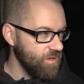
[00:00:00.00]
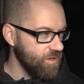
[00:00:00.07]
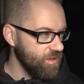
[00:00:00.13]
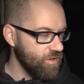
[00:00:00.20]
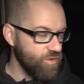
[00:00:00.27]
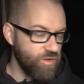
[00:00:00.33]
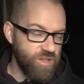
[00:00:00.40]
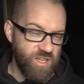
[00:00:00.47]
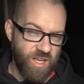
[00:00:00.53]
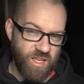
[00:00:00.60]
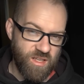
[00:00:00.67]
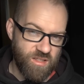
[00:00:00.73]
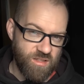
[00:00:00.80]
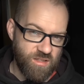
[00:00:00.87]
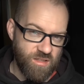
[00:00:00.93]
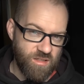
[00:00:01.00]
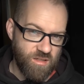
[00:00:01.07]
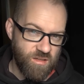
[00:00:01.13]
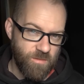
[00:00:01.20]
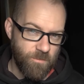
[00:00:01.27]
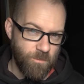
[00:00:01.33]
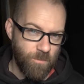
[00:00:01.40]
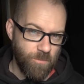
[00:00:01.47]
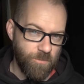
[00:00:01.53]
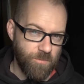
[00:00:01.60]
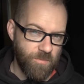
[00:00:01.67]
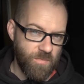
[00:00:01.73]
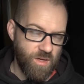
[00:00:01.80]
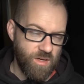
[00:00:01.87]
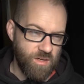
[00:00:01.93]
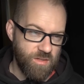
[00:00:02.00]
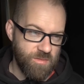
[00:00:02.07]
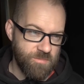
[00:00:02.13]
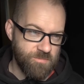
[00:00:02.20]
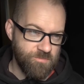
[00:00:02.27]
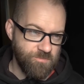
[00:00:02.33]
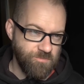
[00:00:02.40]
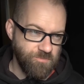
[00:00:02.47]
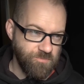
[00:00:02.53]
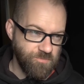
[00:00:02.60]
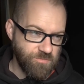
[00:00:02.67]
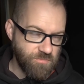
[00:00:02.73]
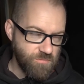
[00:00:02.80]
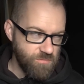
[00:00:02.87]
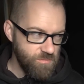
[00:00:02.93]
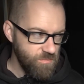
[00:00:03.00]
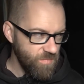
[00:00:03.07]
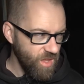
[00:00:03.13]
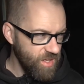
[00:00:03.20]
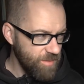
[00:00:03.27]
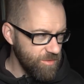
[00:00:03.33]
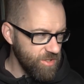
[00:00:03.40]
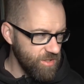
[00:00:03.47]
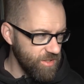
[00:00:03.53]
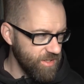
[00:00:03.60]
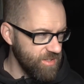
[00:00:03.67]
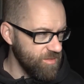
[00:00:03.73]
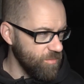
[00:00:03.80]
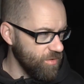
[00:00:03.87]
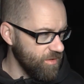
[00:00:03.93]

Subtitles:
created. And I'm going to look into